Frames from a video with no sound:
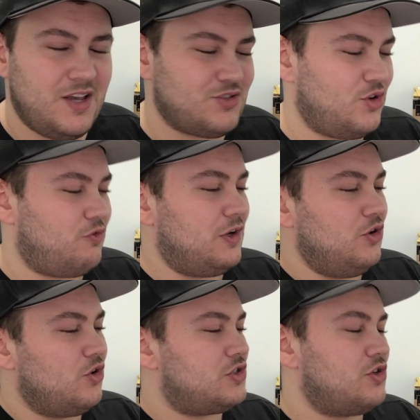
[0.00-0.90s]
So if it
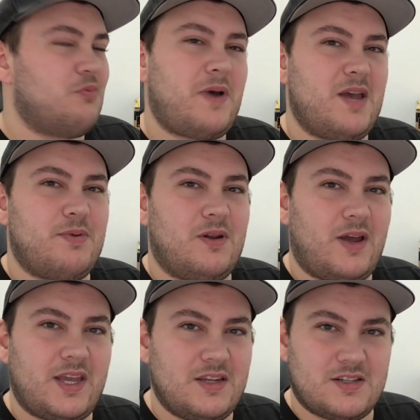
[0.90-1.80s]
looks on paper
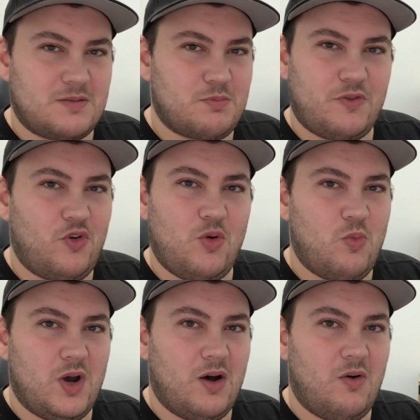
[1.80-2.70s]
like it doesn't perform
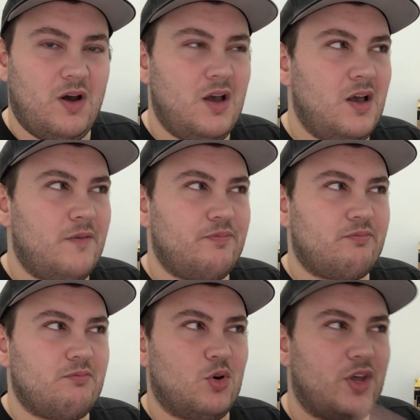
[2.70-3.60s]
well,
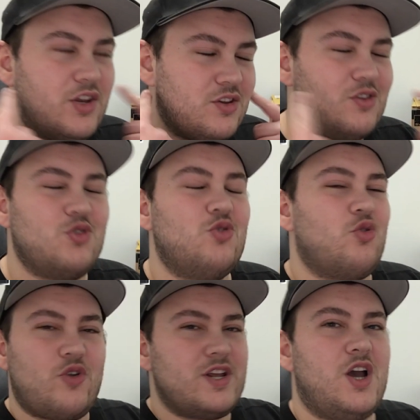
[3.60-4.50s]
well then you're
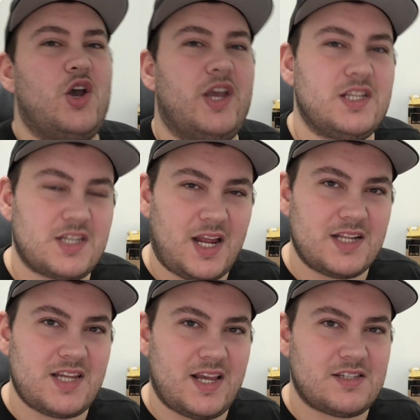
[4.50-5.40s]
already going into
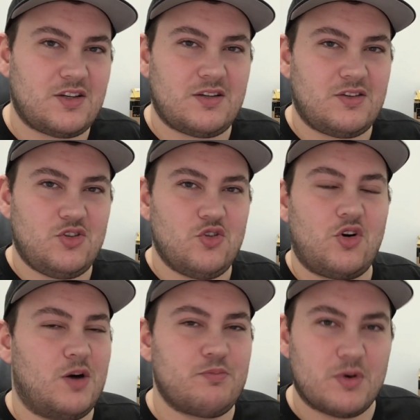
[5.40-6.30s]
that test, you're
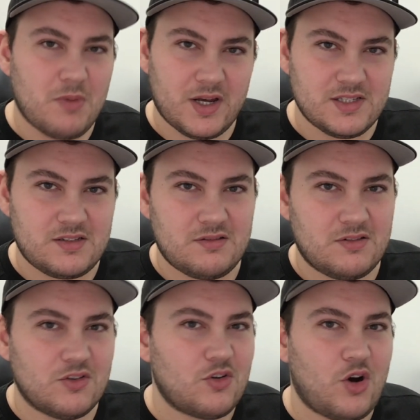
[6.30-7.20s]
compromised.
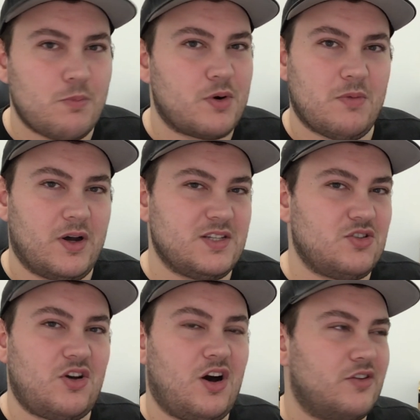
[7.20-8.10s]
You
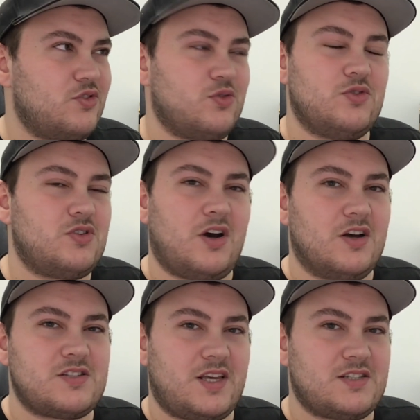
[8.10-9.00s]

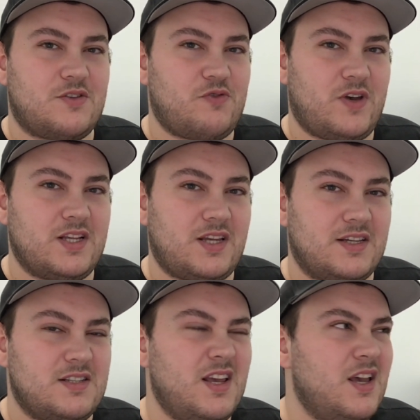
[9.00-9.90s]
can't say it's a fair
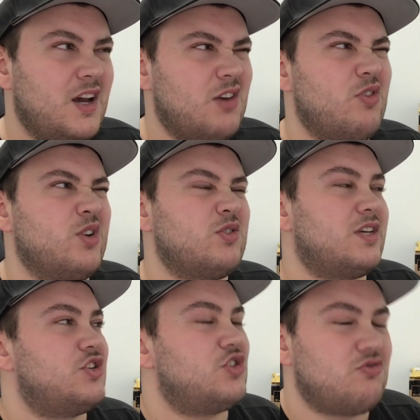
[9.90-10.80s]
test. A real
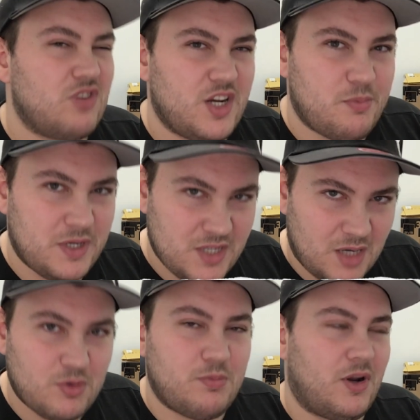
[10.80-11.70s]
test should really be
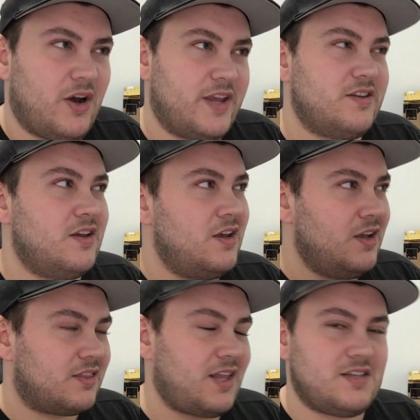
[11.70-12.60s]
double blind.
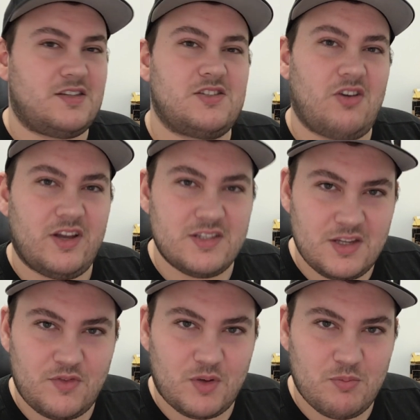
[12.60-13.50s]
That's the
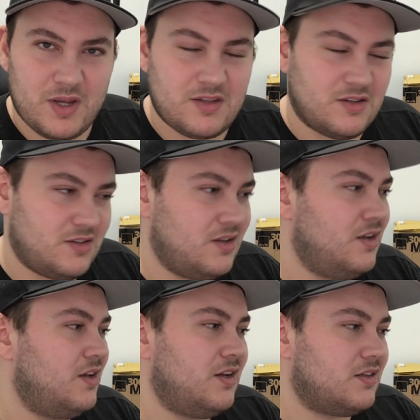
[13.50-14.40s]
scientific method.
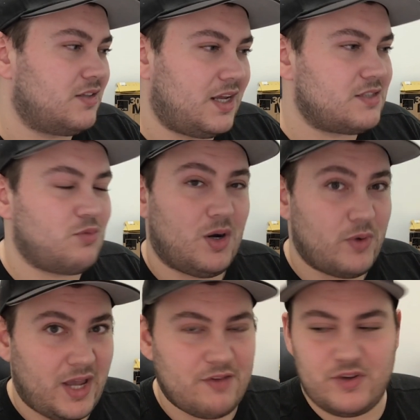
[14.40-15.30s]
That's why
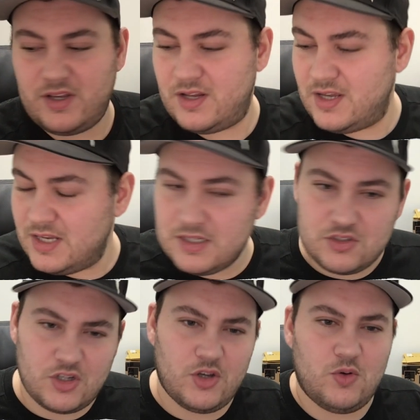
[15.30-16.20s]
we have it.
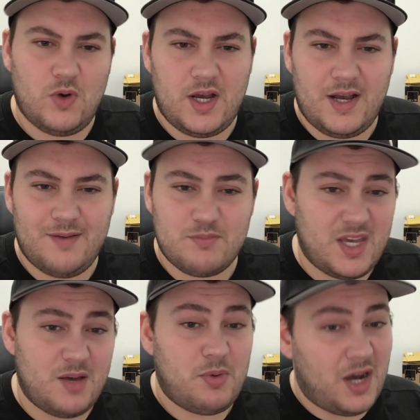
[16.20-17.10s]
So
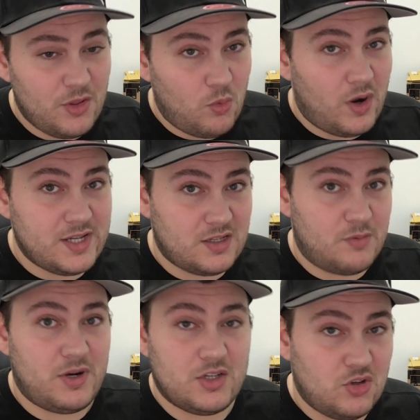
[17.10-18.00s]
yeah, but otherwise, I
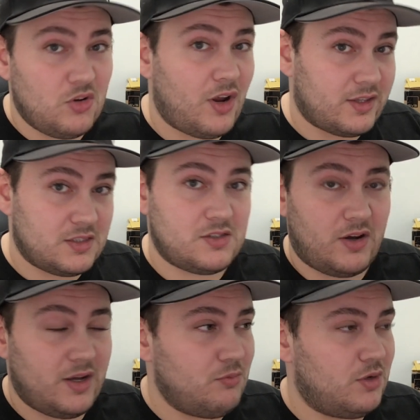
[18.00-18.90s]
mean, I do like the
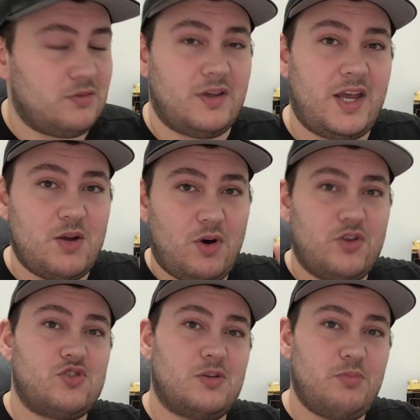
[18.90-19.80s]
site. I'm not anyone
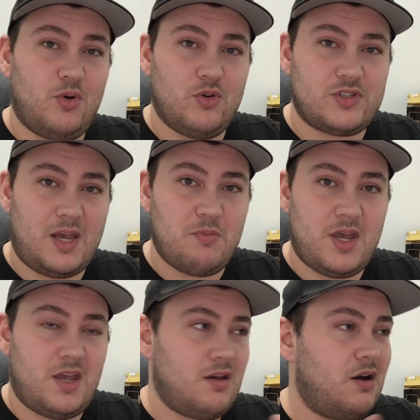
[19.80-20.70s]
who supports
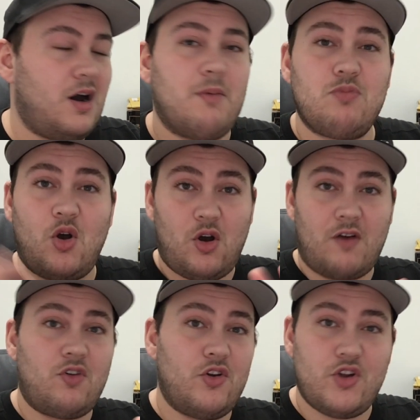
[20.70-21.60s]
Amir. I've
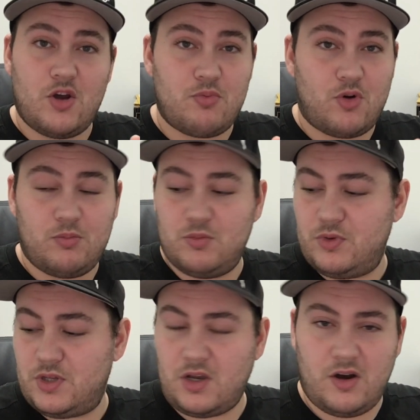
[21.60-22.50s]
got no problem
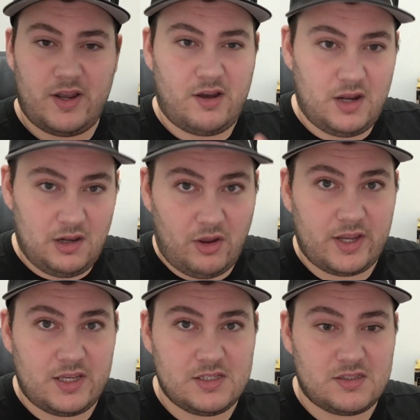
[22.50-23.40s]
with the guy. I
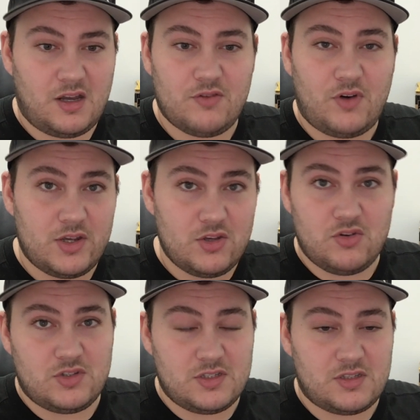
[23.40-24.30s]
like his stuff. I
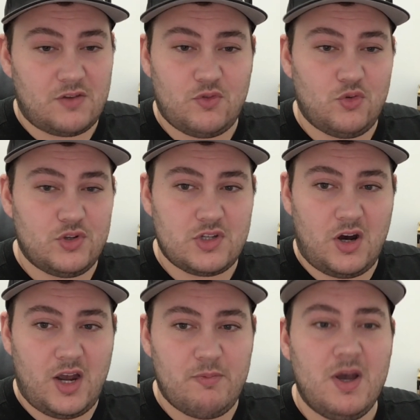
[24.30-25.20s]
use his stuff all the
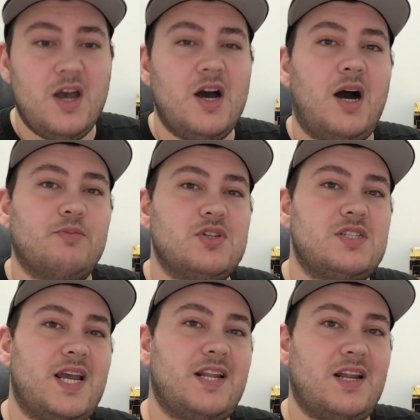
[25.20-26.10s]
time. I'm just
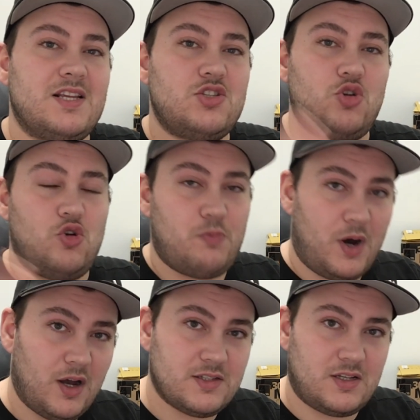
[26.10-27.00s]
saying that there's two
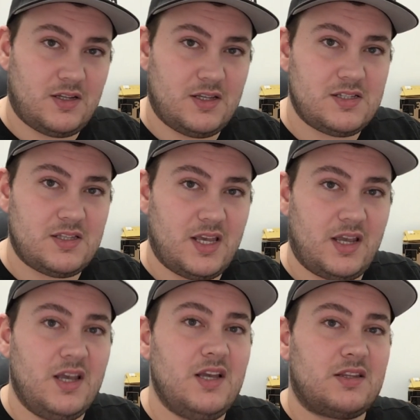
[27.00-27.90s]
parts to this
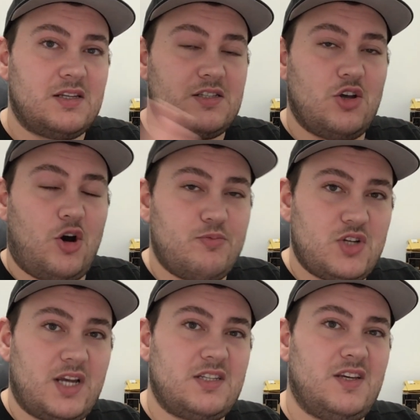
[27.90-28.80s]
thing. There's the
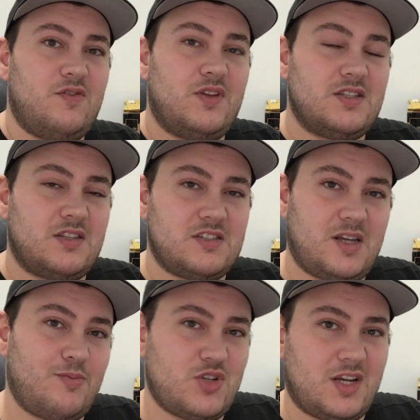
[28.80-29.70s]
objective, there's the
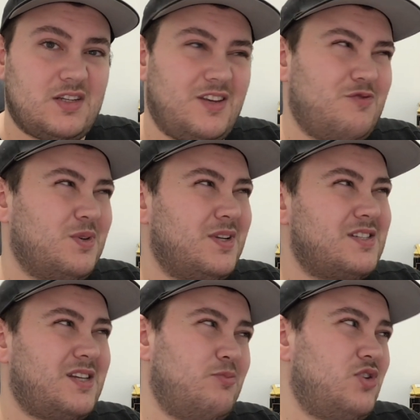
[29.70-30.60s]
subjective, but the
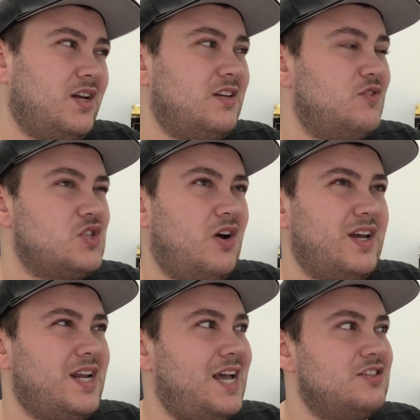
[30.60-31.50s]
subjective
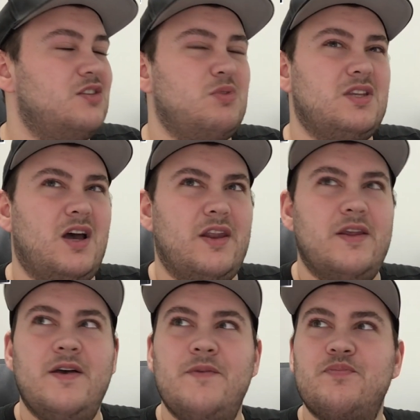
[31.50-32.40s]
side has to be done.
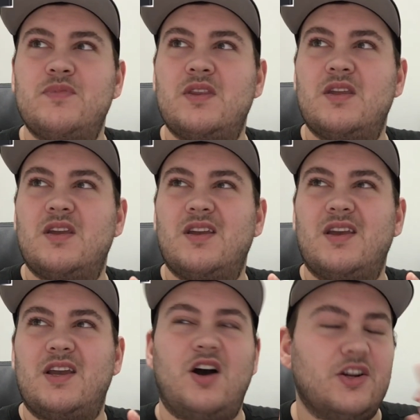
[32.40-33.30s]

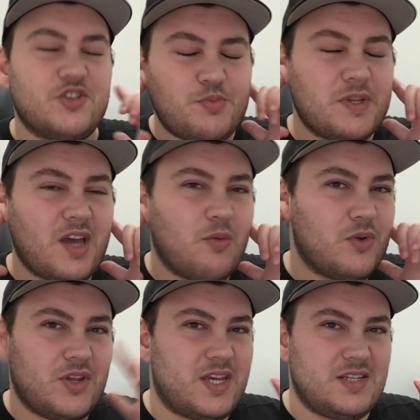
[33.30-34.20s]
It can't just be done
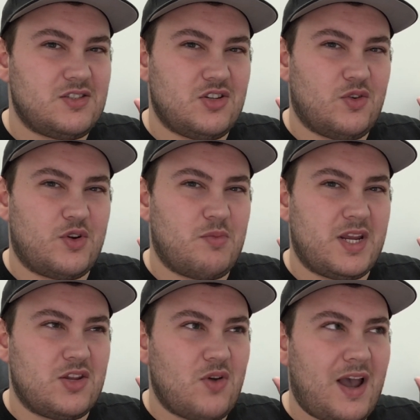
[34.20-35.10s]
with ease. Do you know what I
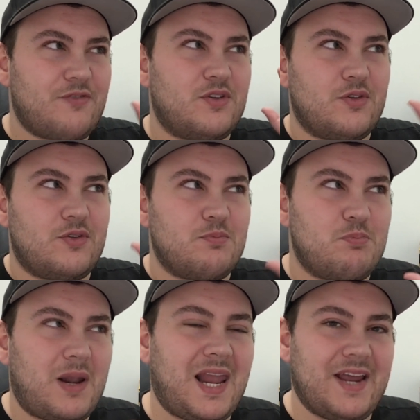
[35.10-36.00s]
mean? You have to
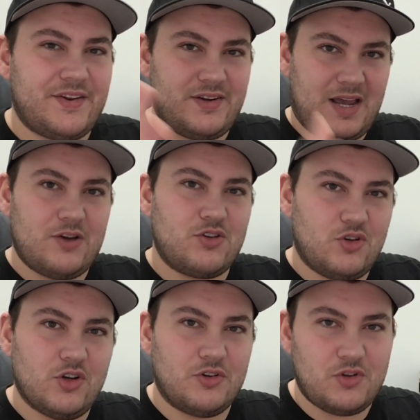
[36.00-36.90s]
plan how you're
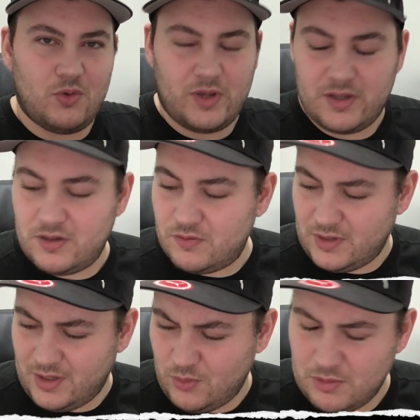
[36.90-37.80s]
going to do it, if you
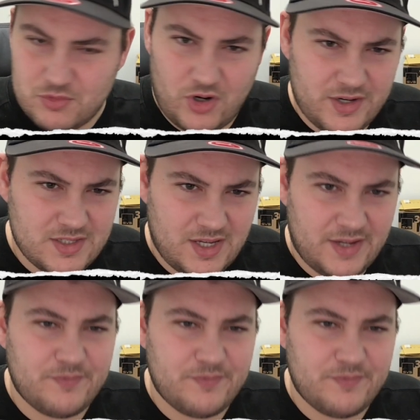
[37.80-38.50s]
get what I'm trying to say.